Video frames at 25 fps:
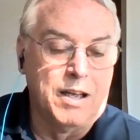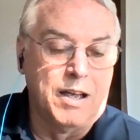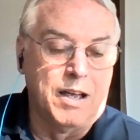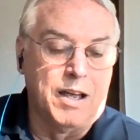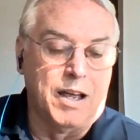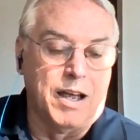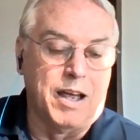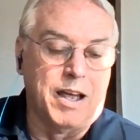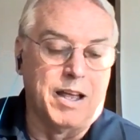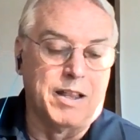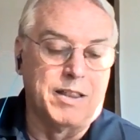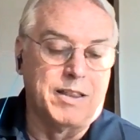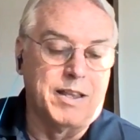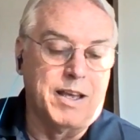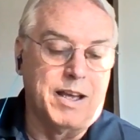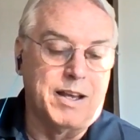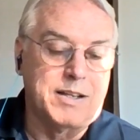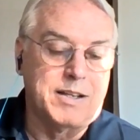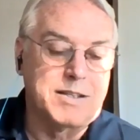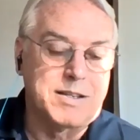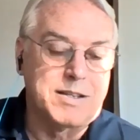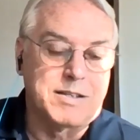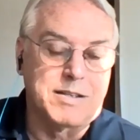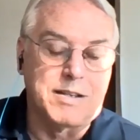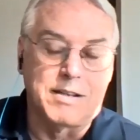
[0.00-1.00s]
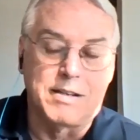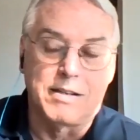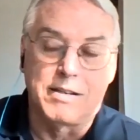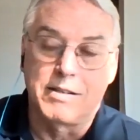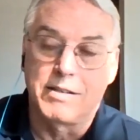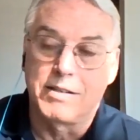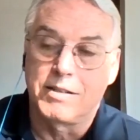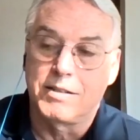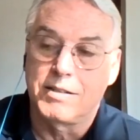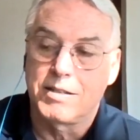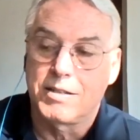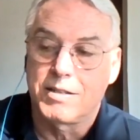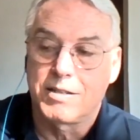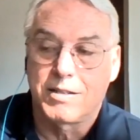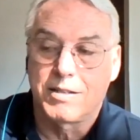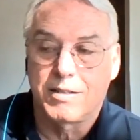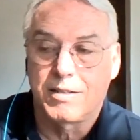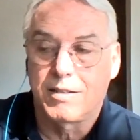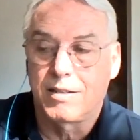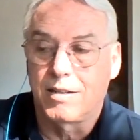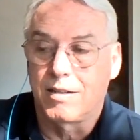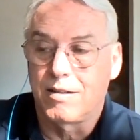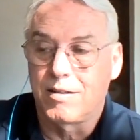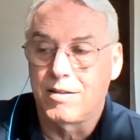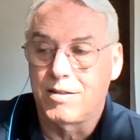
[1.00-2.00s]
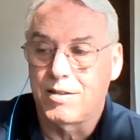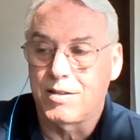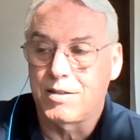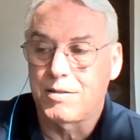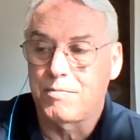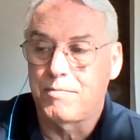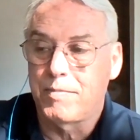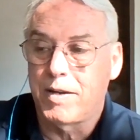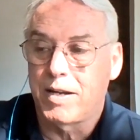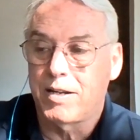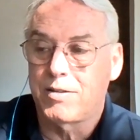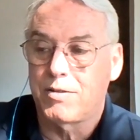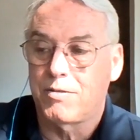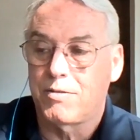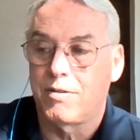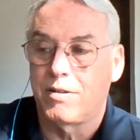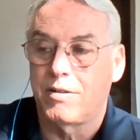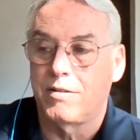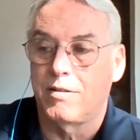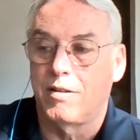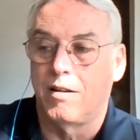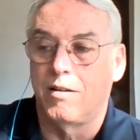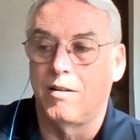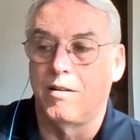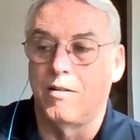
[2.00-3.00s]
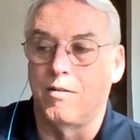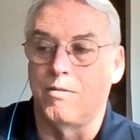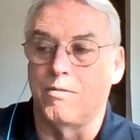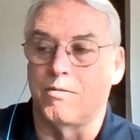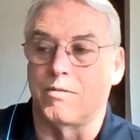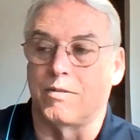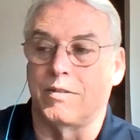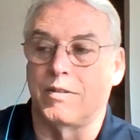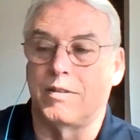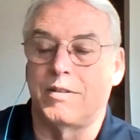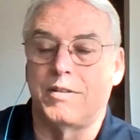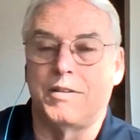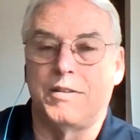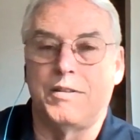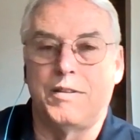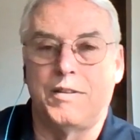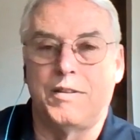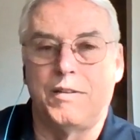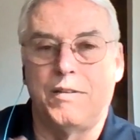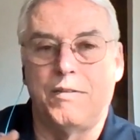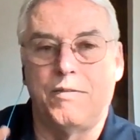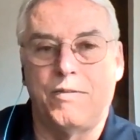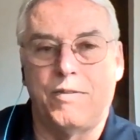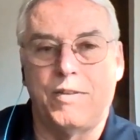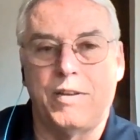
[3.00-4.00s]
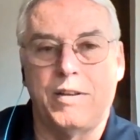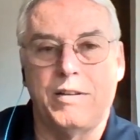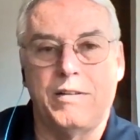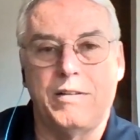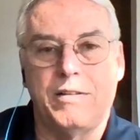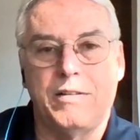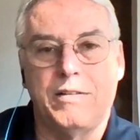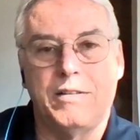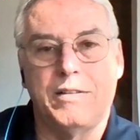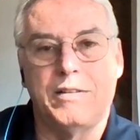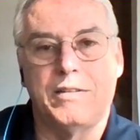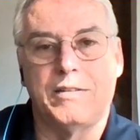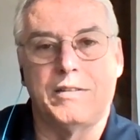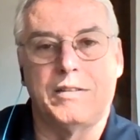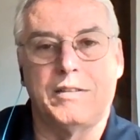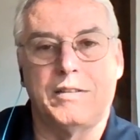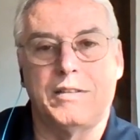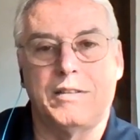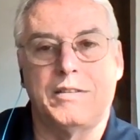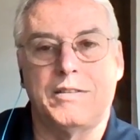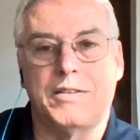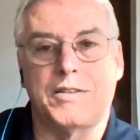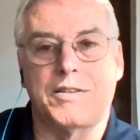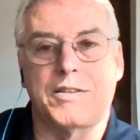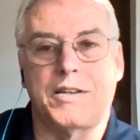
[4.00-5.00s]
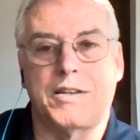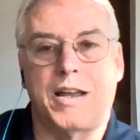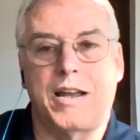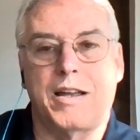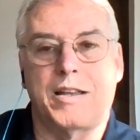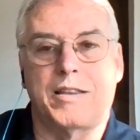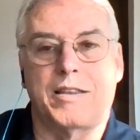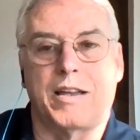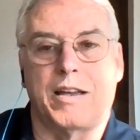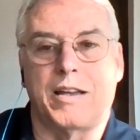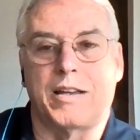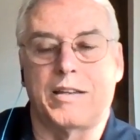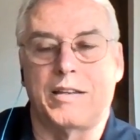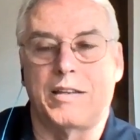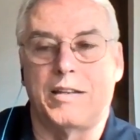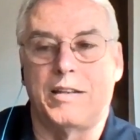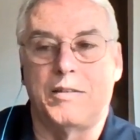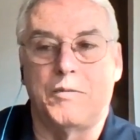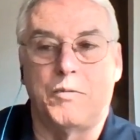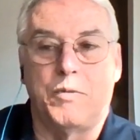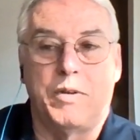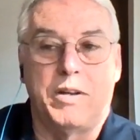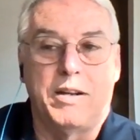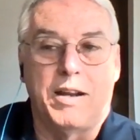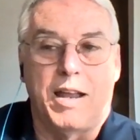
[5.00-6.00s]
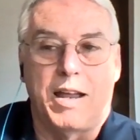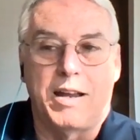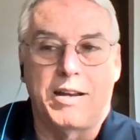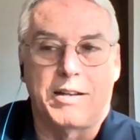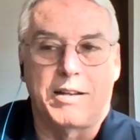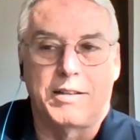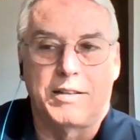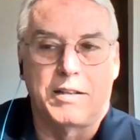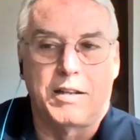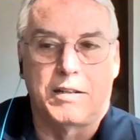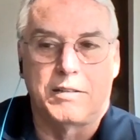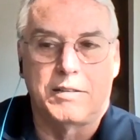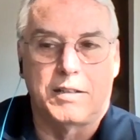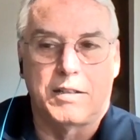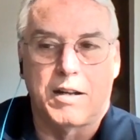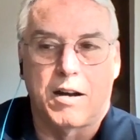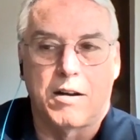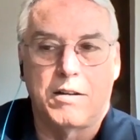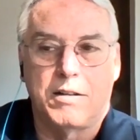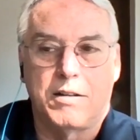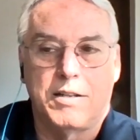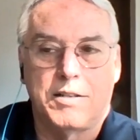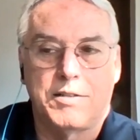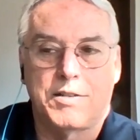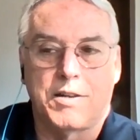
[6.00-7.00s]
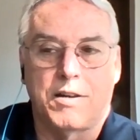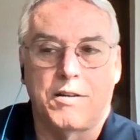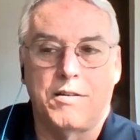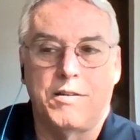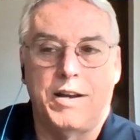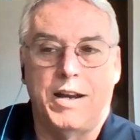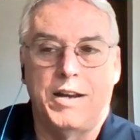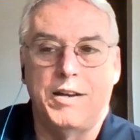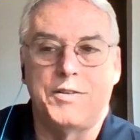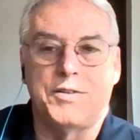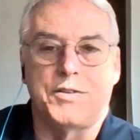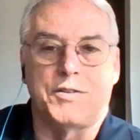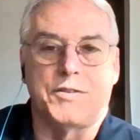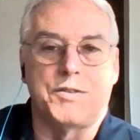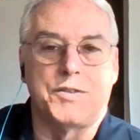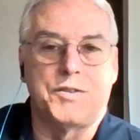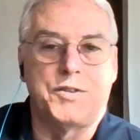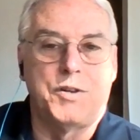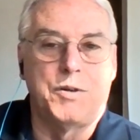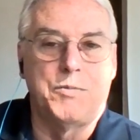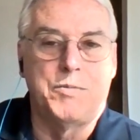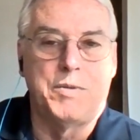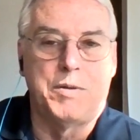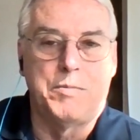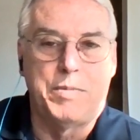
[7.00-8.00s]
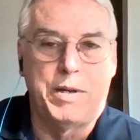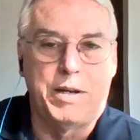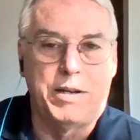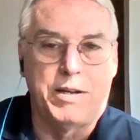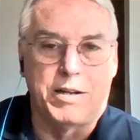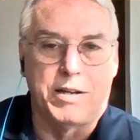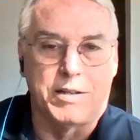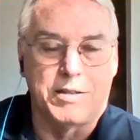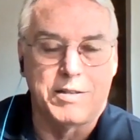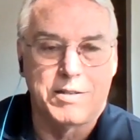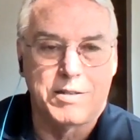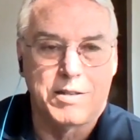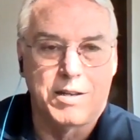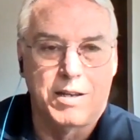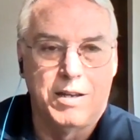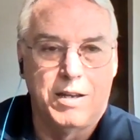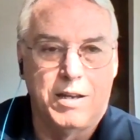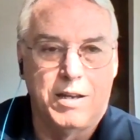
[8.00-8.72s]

And that's it just makes one alone. You feel just like that. And it's our nature as human beings.